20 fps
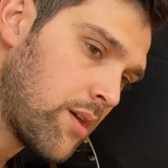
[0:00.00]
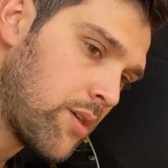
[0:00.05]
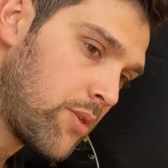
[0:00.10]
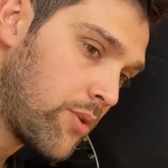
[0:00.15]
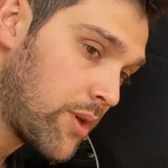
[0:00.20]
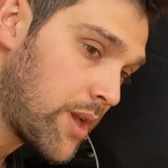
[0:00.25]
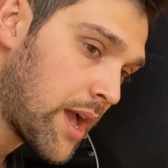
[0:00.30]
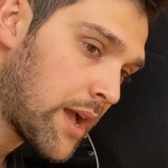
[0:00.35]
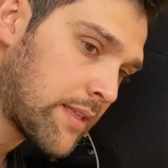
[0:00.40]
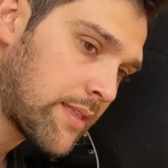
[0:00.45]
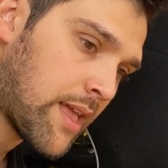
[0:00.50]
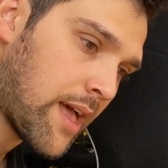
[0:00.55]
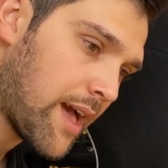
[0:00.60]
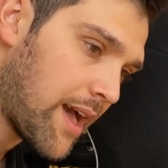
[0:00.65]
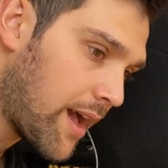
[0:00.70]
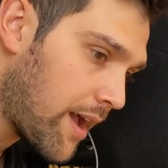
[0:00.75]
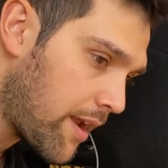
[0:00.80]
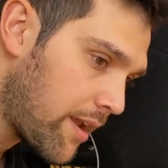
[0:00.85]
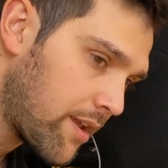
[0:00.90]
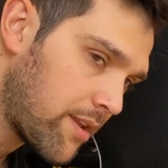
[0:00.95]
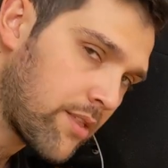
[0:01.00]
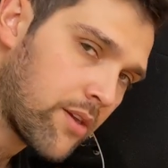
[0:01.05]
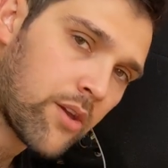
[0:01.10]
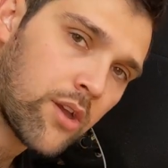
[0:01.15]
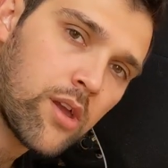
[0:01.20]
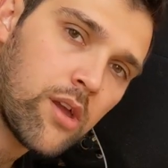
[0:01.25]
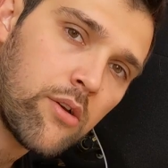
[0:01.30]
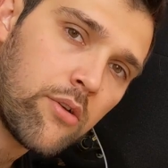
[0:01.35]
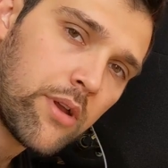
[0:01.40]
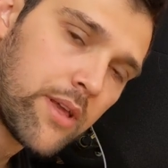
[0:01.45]
you get high-end
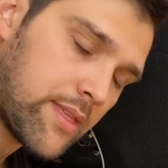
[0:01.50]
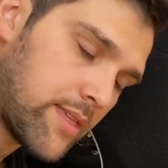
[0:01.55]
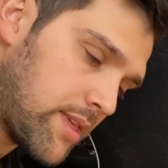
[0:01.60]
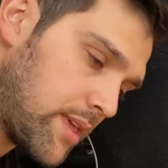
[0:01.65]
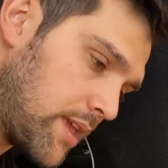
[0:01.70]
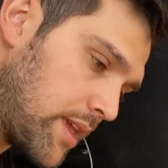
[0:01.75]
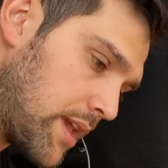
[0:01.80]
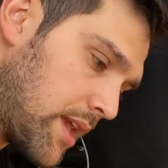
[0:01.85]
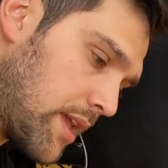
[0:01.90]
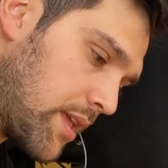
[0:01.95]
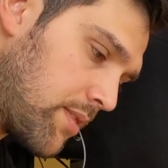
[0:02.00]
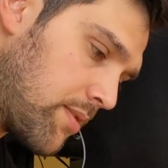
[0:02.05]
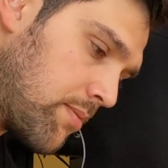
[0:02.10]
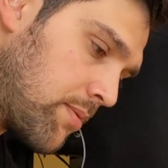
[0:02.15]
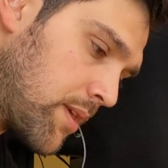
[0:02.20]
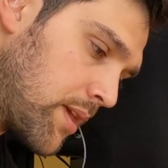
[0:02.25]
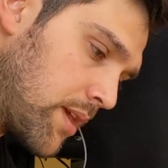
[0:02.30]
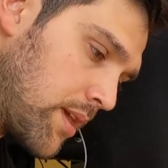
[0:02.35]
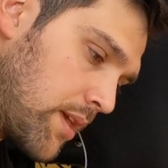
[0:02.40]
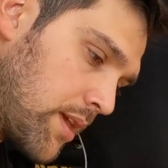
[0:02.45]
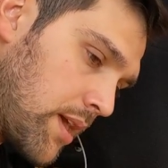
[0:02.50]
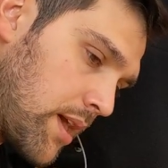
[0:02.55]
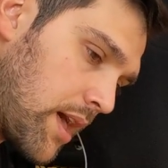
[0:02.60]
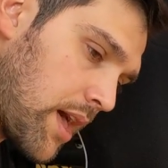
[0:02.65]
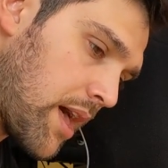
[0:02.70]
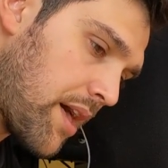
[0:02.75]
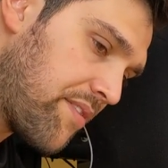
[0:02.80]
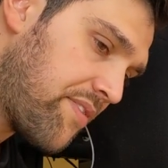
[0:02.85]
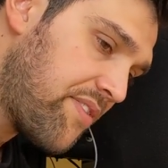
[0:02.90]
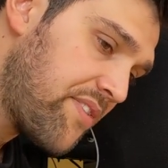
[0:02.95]
accuracy. And
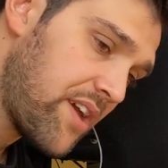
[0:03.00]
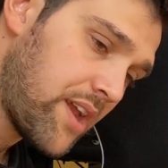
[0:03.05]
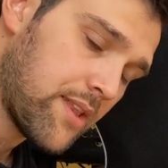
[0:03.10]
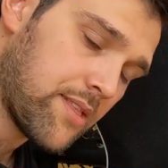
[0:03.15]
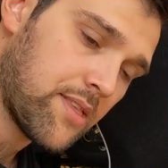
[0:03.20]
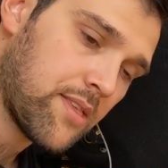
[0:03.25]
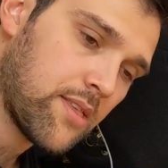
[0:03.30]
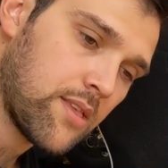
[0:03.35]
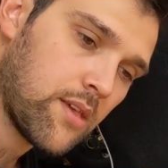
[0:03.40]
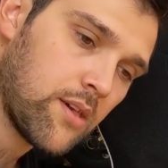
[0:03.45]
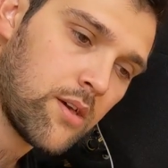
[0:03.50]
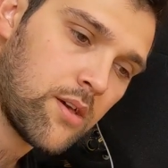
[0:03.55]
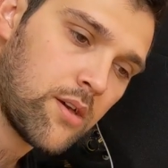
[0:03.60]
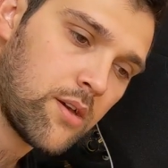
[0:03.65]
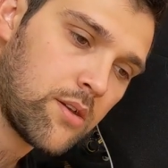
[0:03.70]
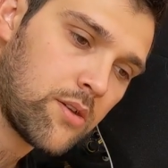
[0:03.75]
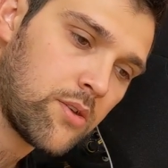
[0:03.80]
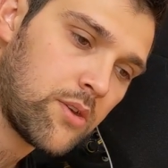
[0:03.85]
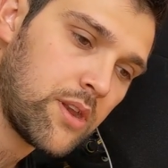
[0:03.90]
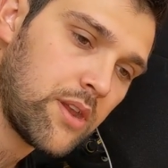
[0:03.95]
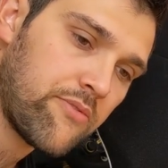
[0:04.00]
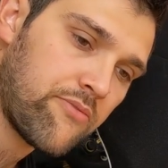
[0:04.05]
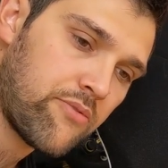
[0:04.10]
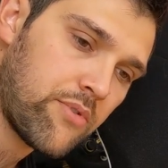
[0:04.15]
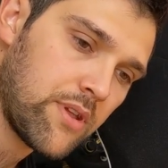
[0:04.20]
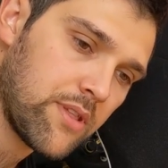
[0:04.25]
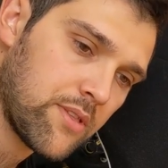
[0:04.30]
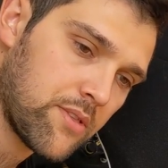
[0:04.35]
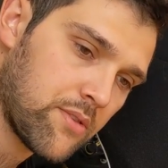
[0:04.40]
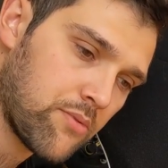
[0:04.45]
I felt the
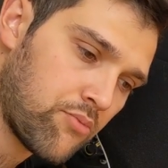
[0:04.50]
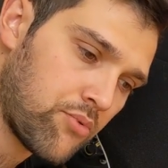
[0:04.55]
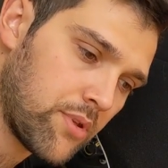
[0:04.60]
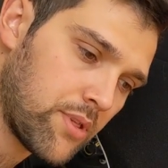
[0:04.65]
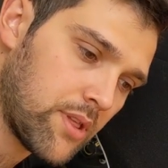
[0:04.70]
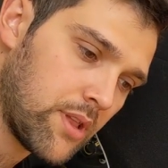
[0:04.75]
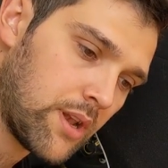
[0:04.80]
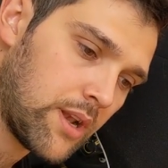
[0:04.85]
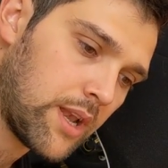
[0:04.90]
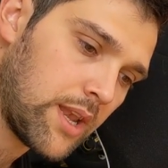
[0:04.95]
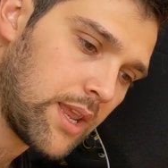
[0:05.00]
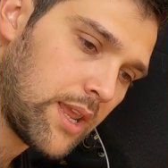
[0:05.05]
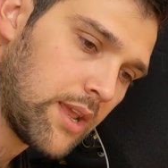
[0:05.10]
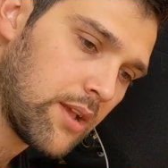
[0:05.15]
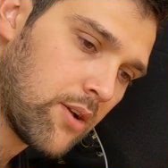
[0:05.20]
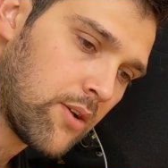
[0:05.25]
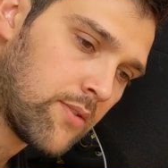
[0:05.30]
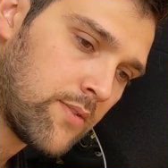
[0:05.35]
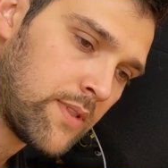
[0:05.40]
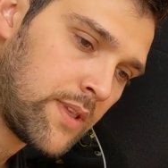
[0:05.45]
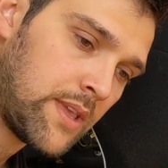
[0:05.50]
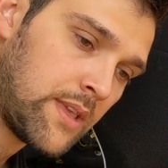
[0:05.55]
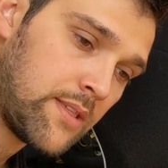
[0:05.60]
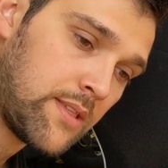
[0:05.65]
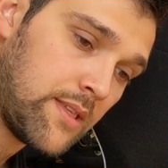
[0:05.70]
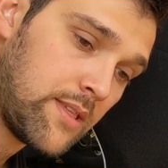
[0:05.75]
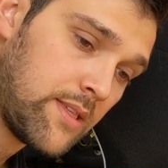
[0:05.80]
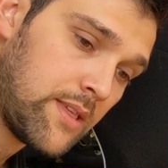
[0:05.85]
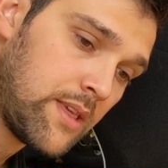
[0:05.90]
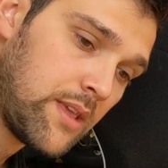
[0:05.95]
difference recently on
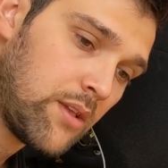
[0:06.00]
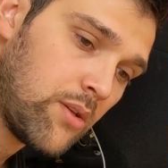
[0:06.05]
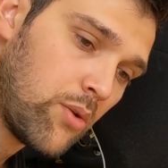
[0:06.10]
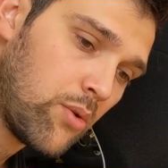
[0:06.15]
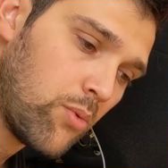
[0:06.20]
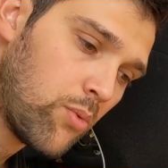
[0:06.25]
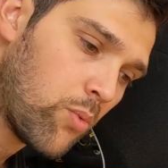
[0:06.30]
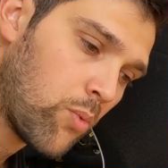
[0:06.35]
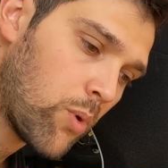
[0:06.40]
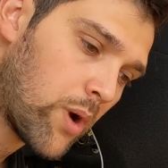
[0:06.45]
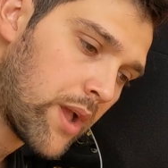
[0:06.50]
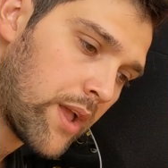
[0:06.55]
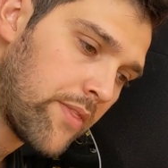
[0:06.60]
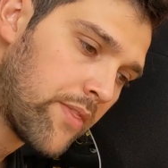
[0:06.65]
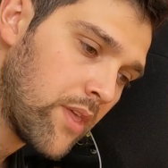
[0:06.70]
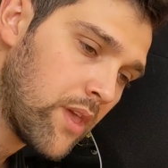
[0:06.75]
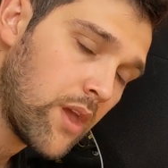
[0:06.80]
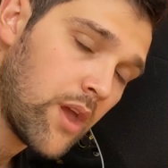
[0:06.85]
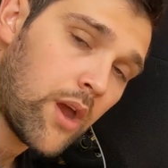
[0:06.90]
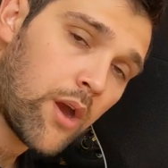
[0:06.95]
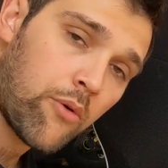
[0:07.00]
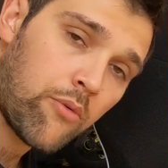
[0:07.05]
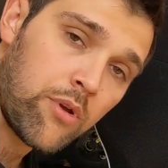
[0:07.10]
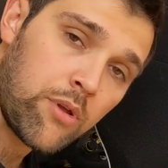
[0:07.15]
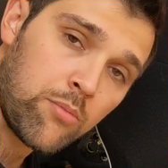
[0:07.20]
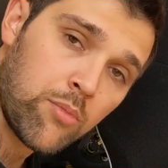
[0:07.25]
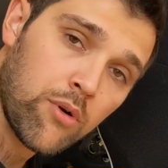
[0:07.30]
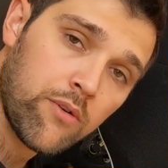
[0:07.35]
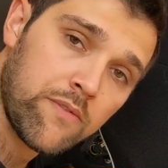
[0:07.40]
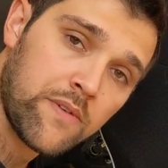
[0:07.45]
ECC when
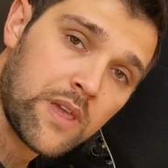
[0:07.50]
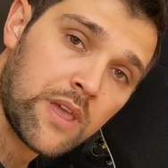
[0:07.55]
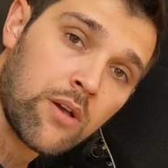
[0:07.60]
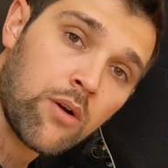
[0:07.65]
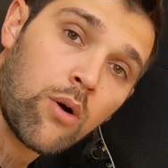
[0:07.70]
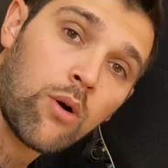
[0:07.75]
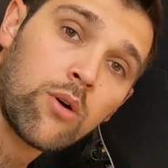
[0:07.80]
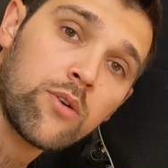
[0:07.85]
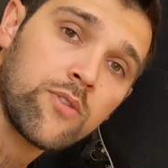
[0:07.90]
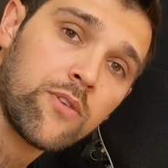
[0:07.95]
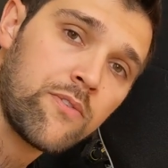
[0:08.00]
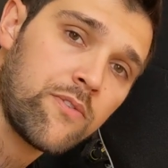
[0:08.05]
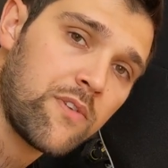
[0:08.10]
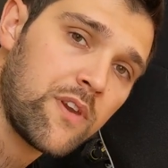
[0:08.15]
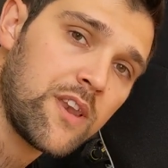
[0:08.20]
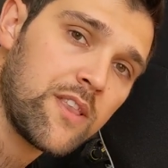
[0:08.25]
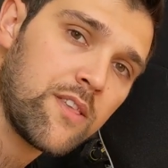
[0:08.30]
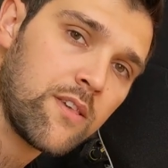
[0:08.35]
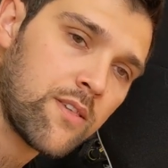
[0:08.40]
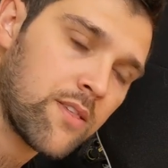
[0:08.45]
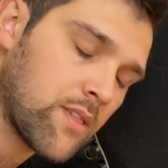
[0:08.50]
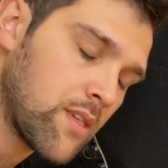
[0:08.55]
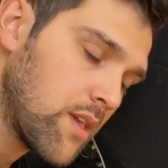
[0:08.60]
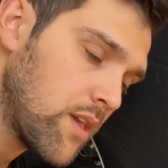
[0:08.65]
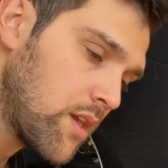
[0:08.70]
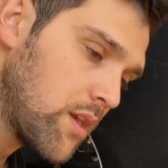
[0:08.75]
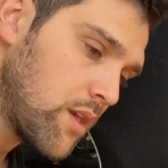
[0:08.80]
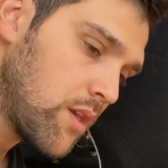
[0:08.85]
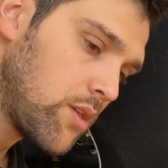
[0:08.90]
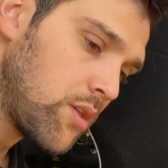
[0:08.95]
removing all the filters.
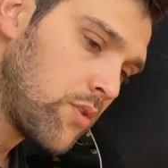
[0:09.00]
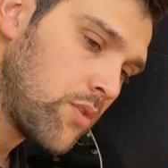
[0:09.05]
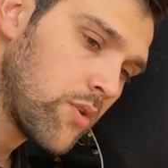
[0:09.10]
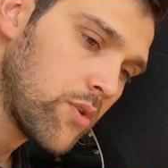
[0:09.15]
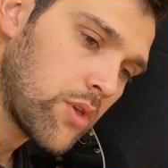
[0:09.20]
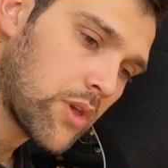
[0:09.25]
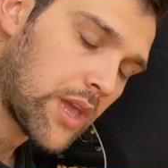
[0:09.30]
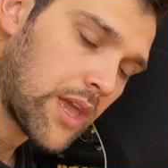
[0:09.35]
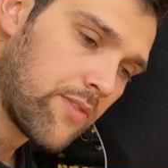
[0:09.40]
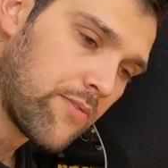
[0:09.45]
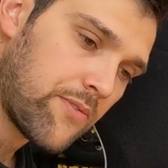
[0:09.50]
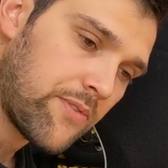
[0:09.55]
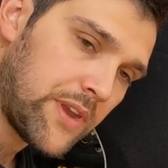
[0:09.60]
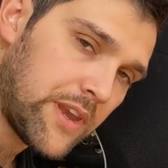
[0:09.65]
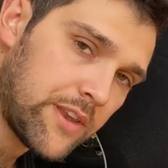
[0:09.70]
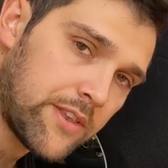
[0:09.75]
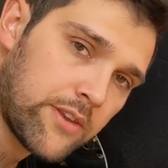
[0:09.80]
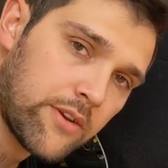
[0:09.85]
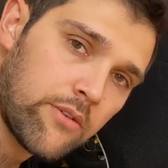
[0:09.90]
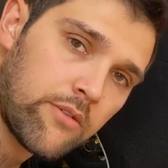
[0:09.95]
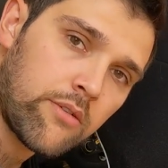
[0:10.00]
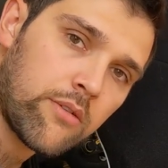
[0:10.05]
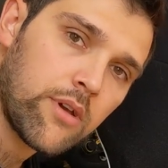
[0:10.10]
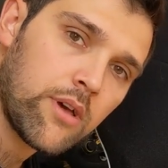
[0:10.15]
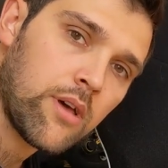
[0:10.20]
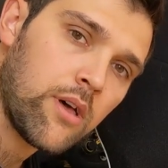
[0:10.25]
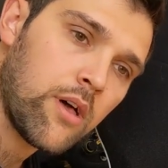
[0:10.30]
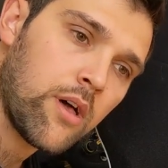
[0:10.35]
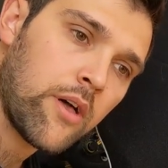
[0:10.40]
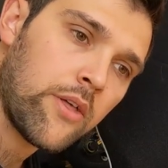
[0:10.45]
You know, you can filter
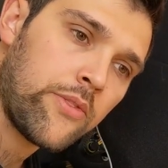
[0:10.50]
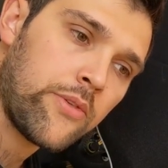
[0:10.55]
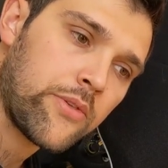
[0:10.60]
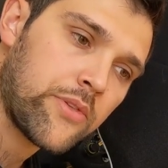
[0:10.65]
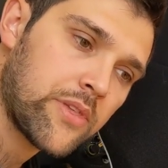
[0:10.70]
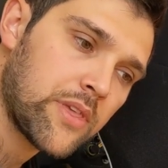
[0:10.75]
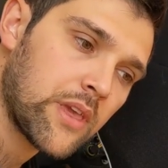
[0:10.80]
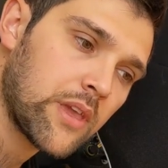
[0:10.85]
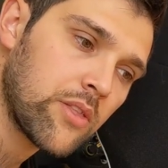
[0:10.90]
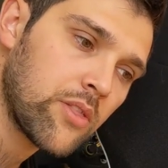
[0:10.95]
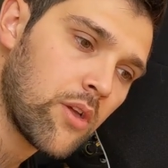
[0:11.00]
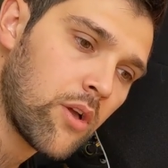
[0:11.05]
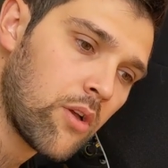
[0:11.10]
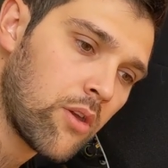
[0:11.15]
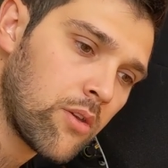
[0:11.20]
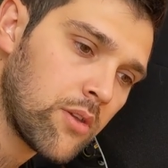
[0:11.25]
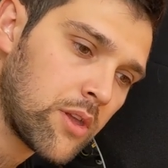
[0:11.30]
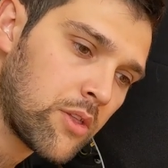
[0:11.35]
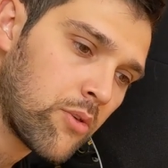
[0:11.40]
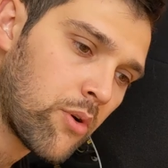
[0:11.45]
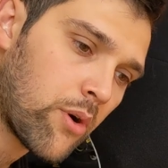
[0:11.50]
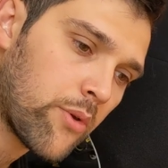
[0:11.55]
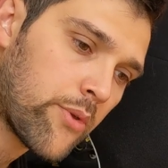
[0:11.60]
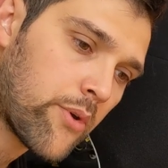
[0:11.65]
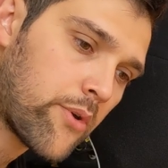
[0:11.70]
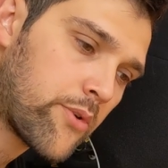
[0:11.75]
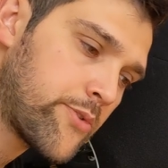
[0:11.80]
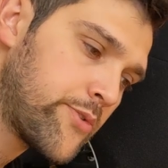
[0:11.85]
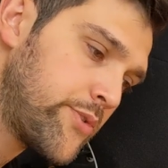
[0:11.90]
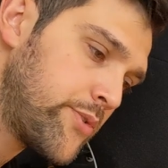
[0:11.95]
the signal in
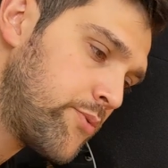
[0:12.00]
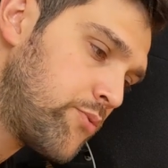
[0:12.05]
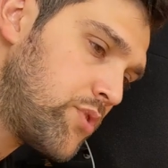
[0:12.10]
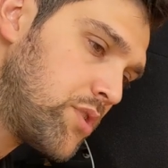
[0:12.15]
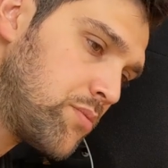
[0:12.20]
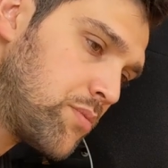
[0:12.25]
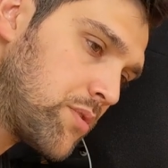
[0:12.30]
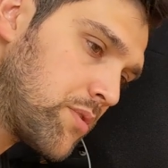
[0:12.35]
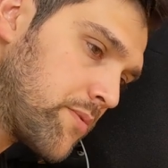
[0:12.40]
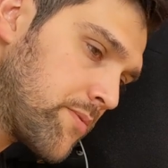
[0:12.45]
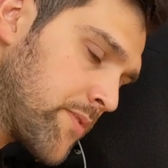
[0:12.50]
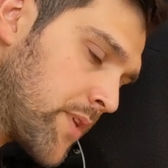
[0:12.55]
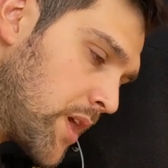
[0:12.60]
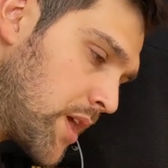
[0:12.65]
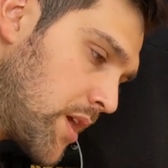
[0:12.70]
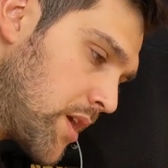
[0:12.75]
order to remove